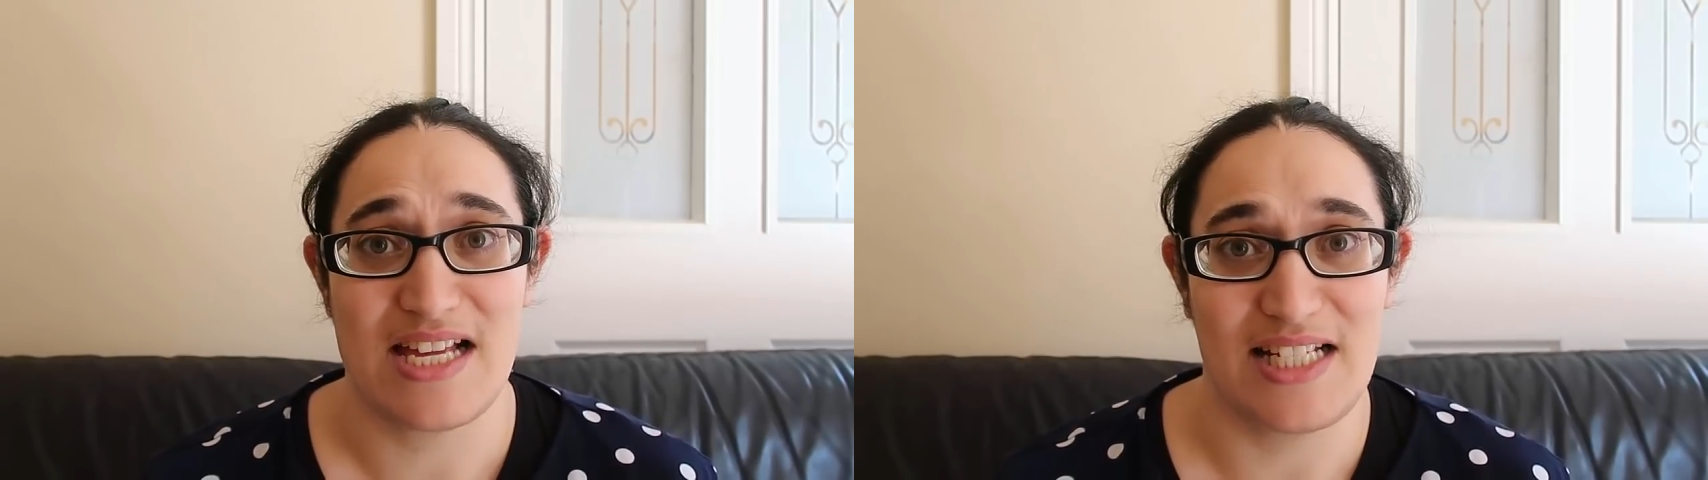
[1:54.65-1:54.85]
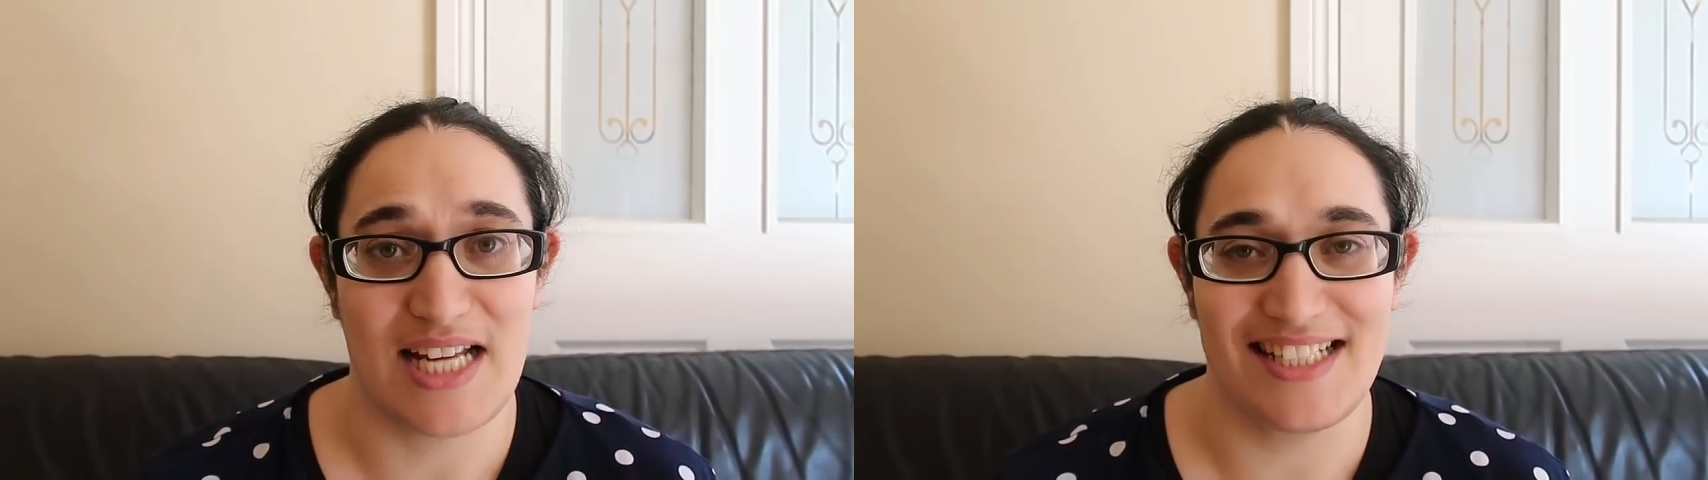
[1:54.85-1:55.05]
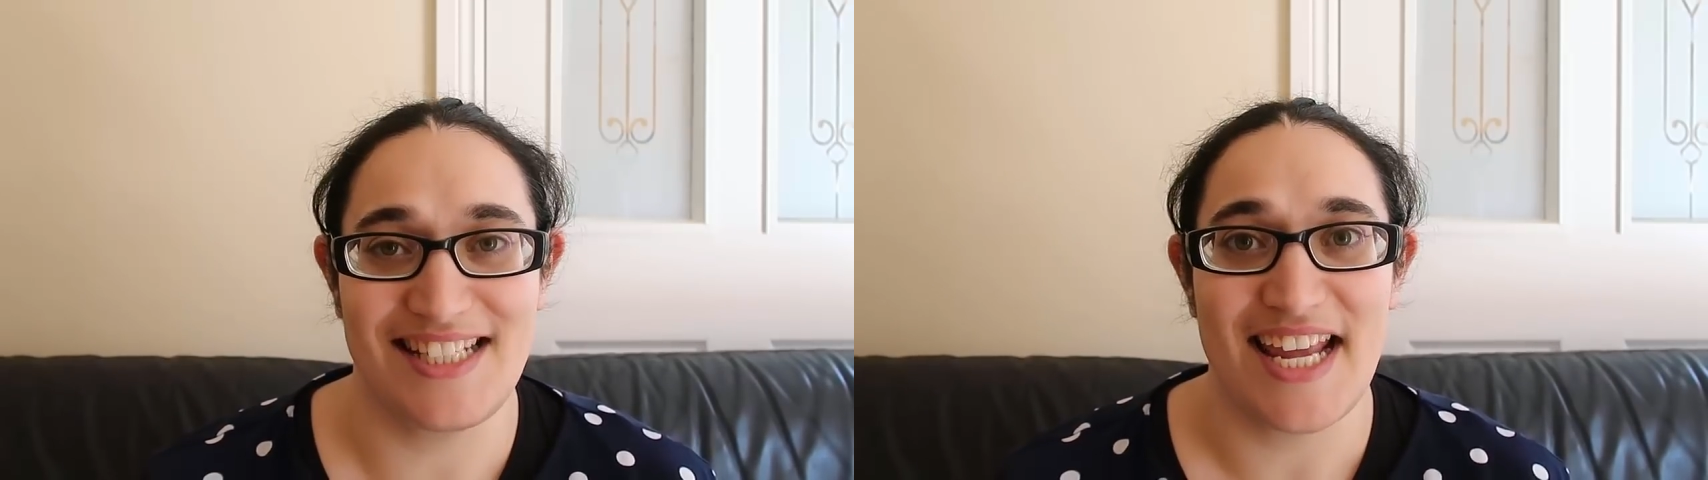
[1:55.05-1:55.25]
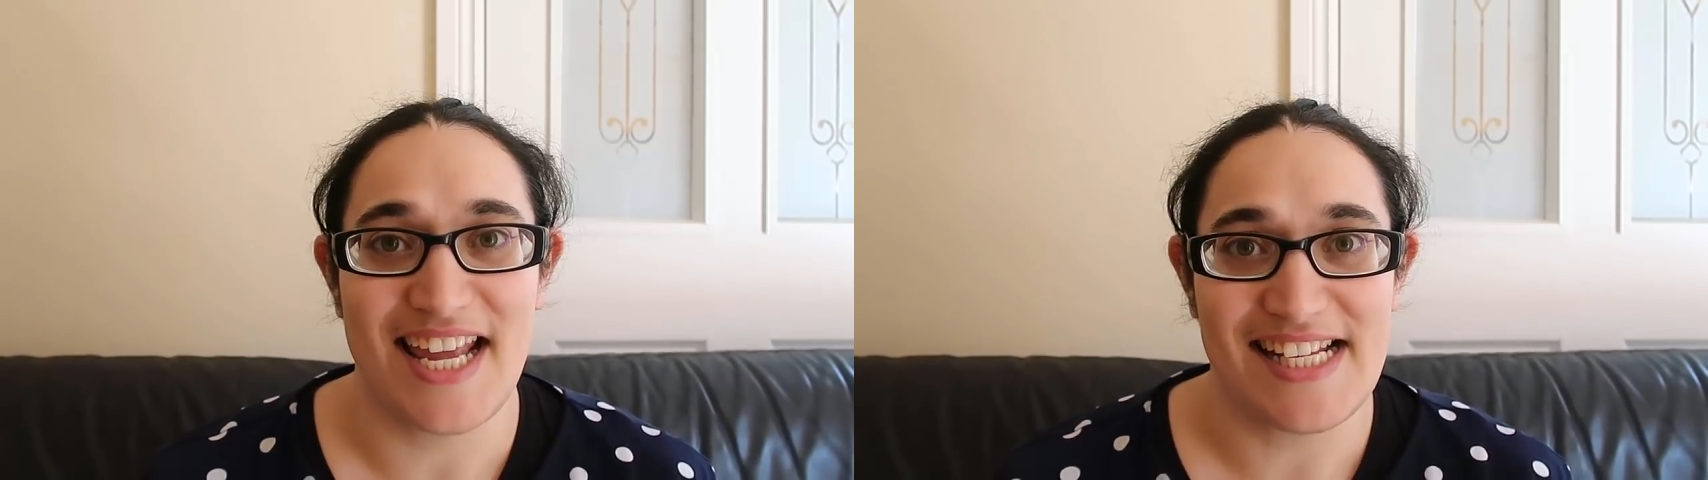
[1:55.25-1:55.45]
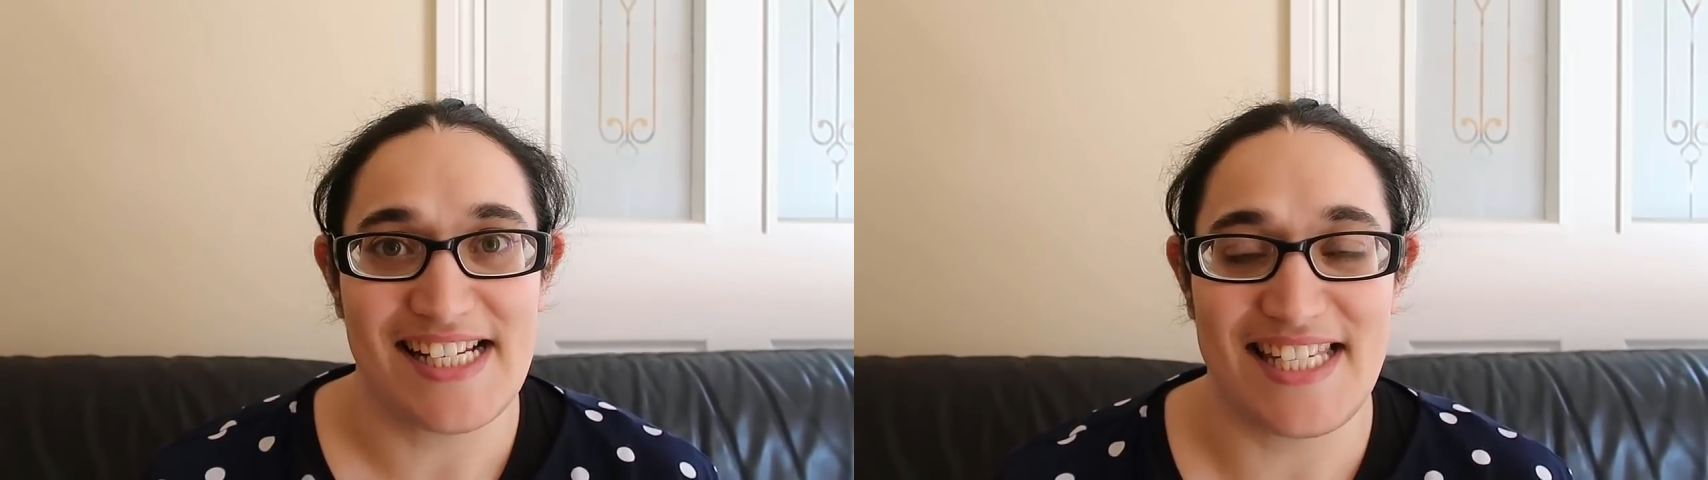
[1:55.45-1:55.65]
lunch,
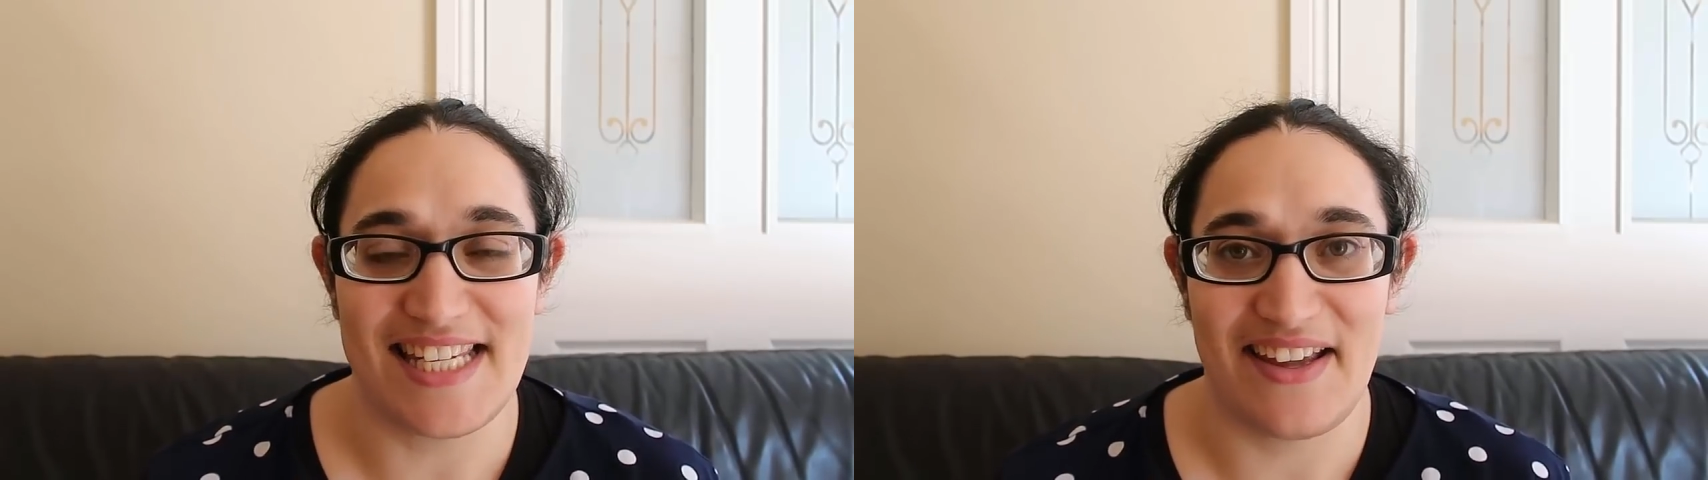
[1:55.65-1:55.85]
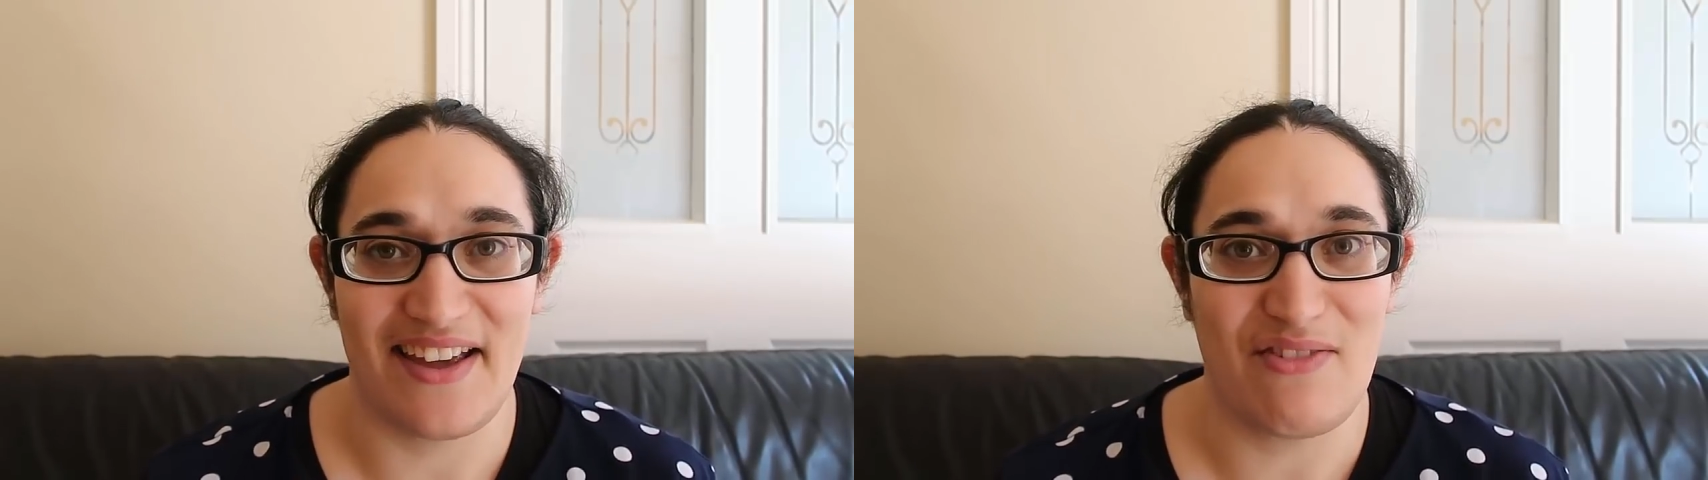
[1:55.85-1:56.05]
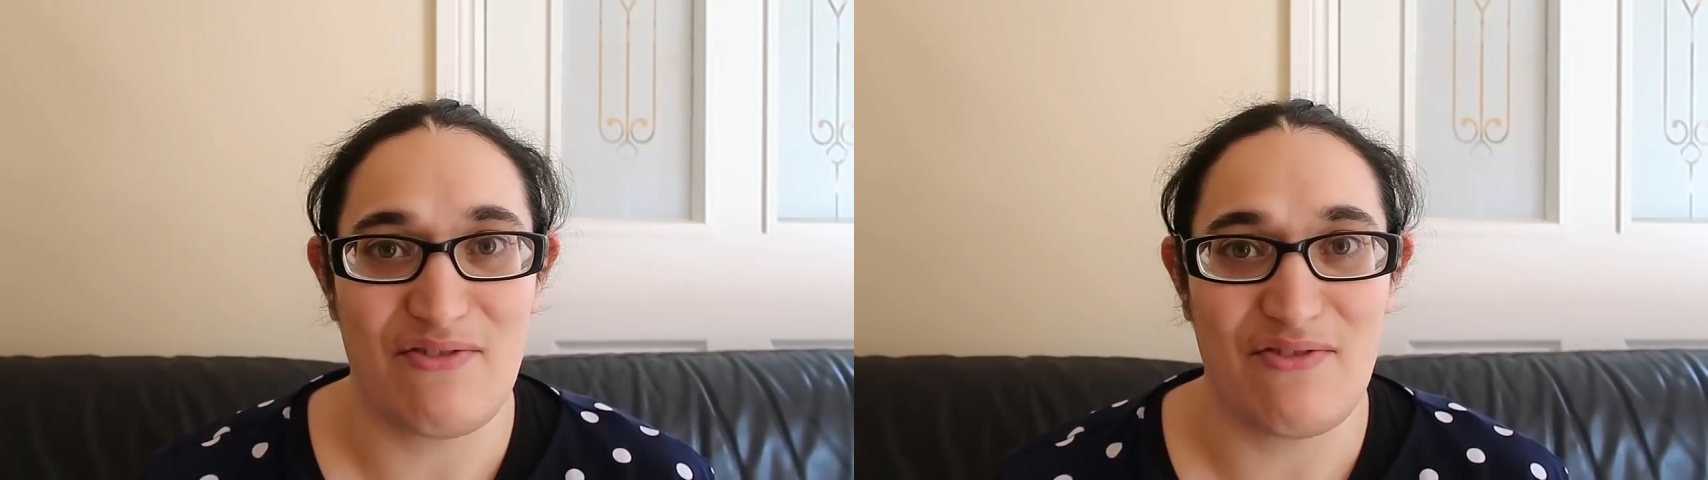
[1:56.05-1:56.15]
dinner.